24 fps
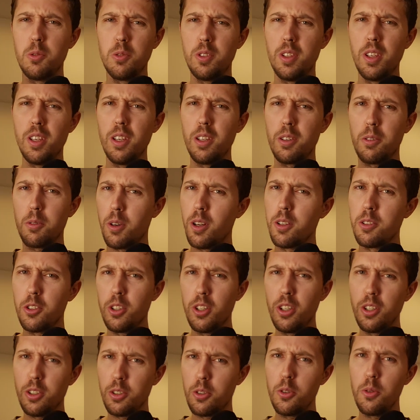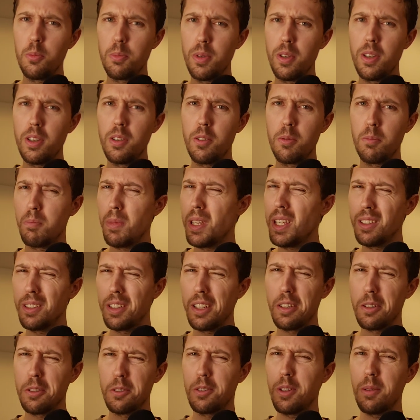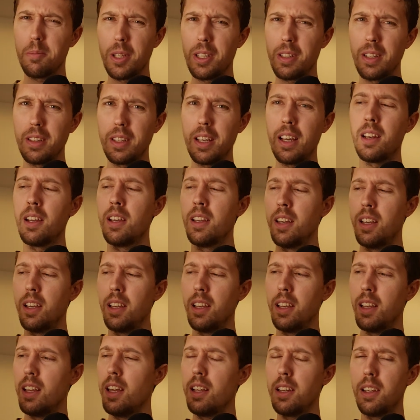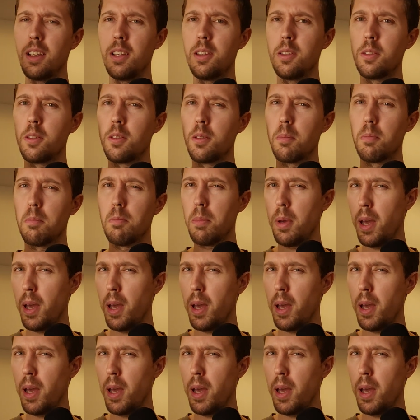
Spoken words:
juicy, crunchy, goopy, or mealy, or something like that. It is